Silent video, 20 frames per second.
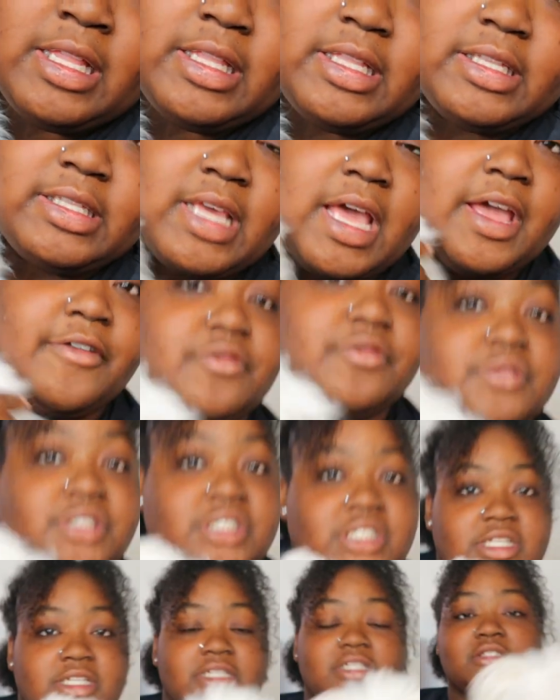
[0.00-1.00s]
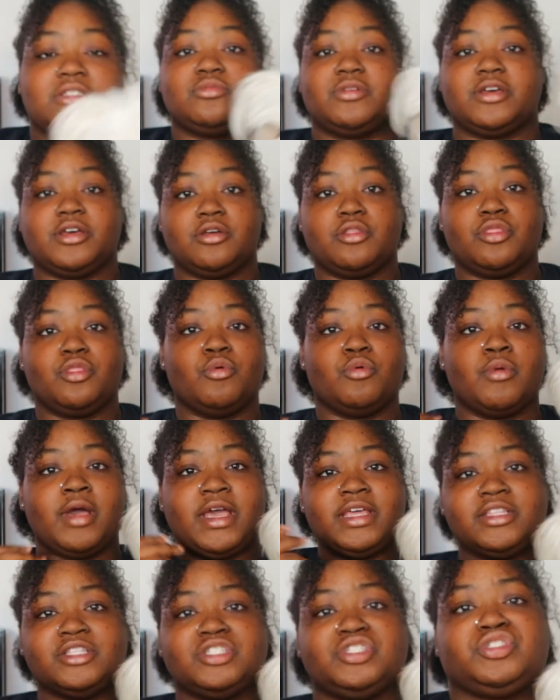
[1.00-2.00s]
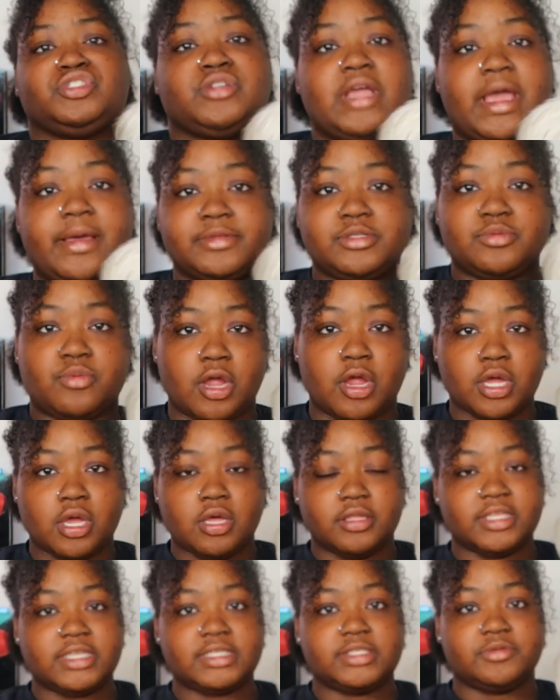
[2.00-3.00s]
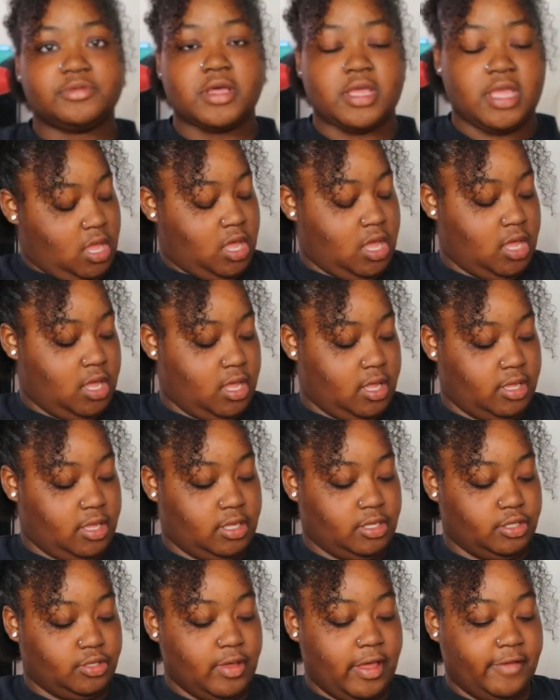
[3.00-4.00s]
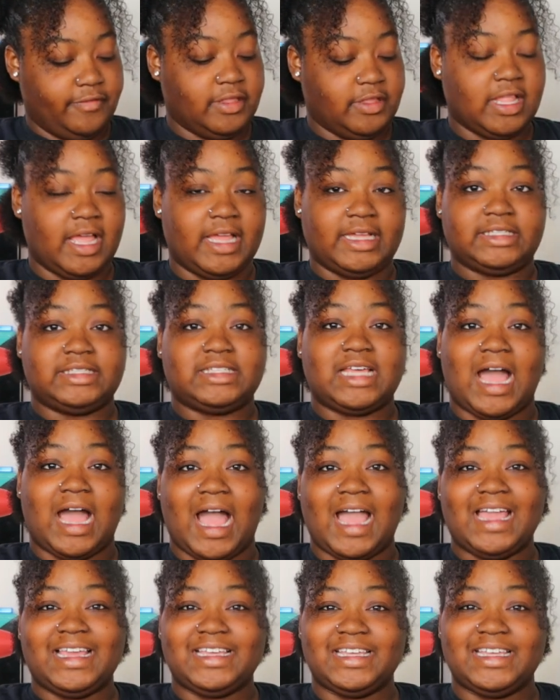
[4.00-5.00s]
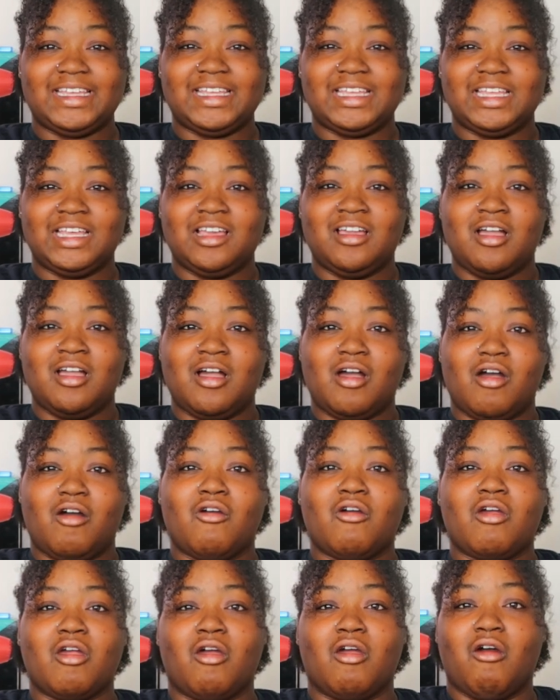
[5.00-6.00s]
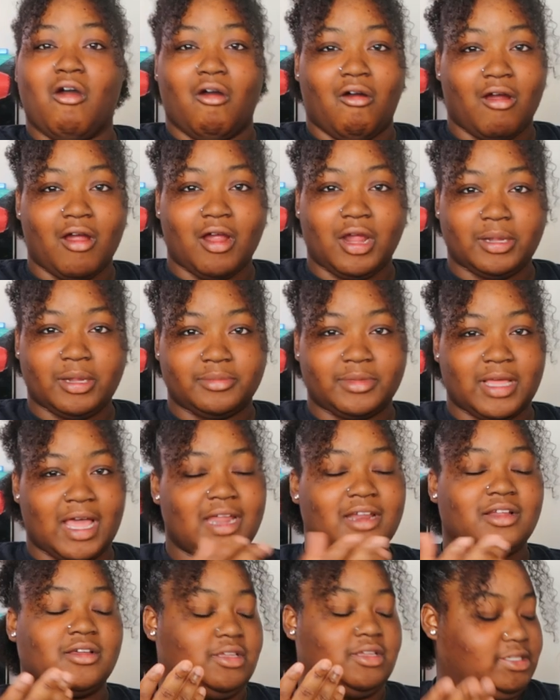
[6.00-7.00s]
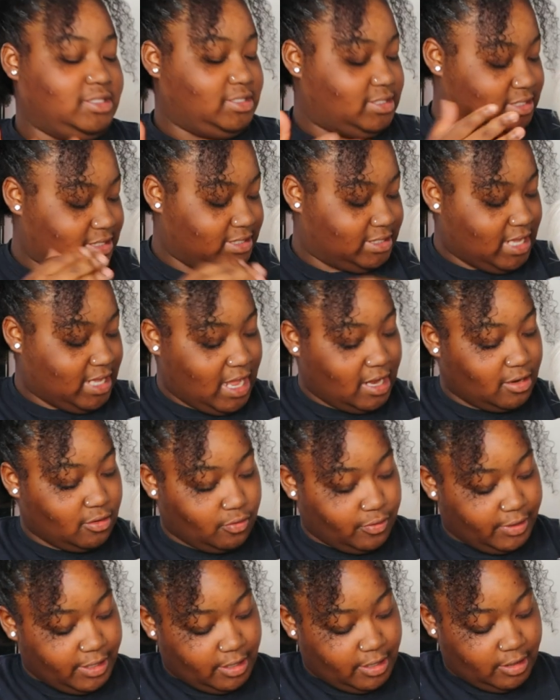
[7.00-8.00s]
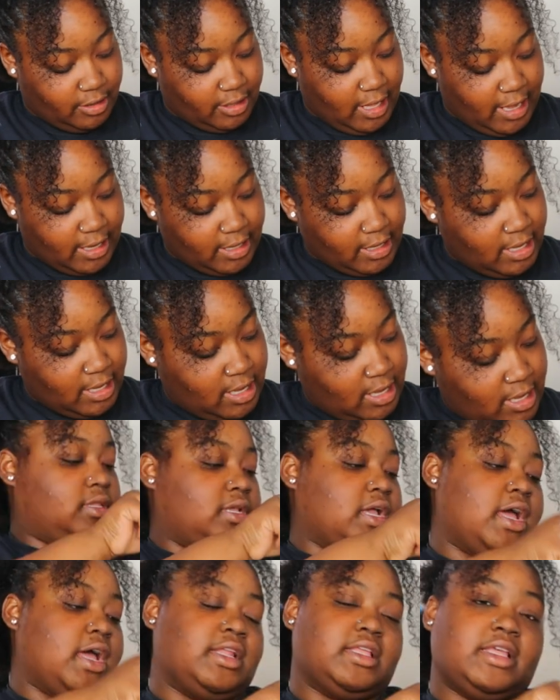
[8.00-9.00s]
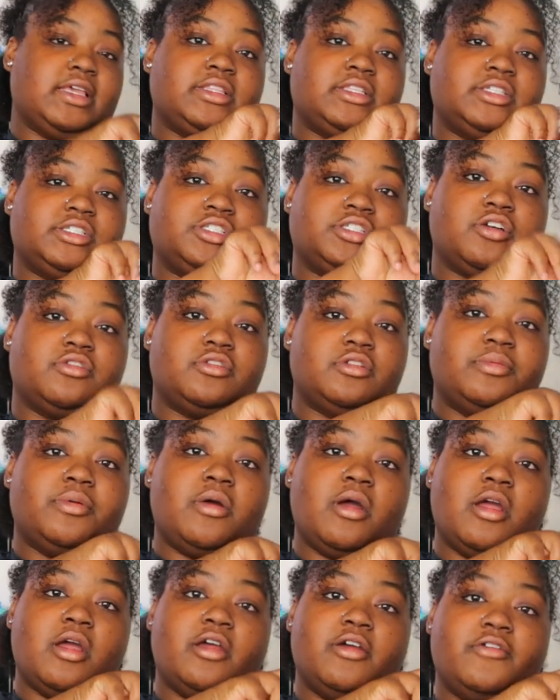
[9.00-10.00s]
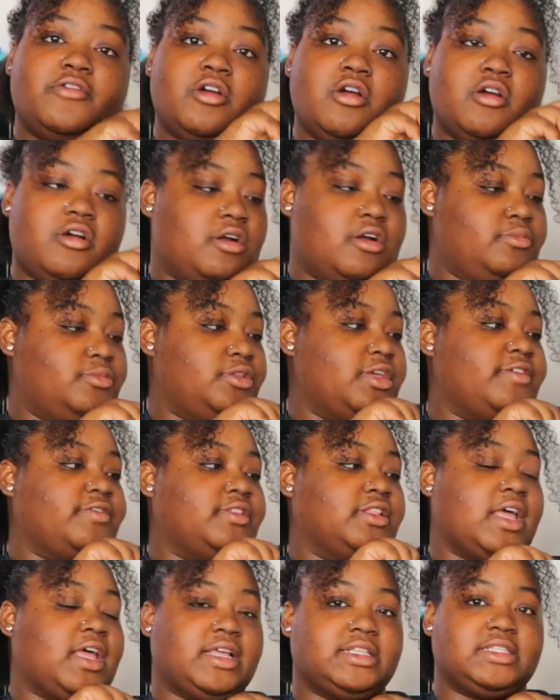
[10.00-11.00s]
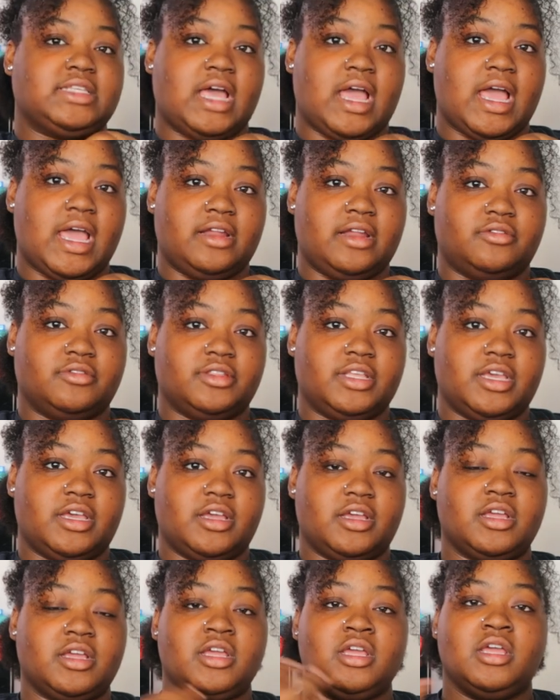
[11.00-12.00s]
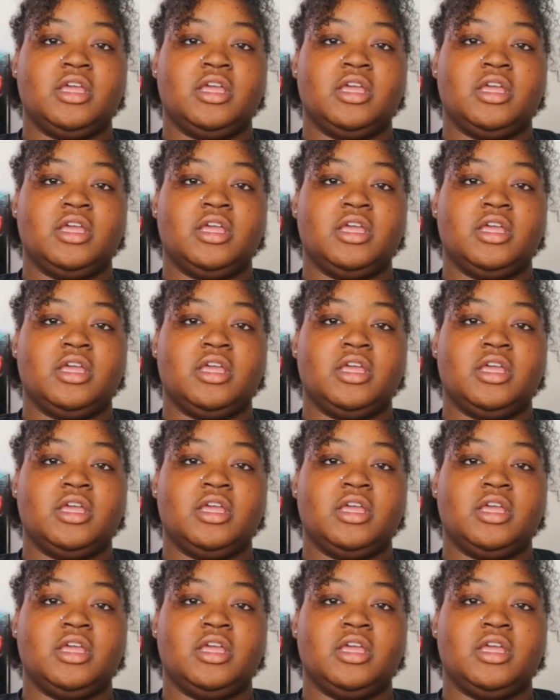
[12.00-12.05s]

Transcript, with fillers: This came from Shein as well. The way the straps work on this one, you have to like tie it on her arm. I don't, it's, it's kind of weird. Like kind of like the shoulder part of her arm, you have to like tie it on there.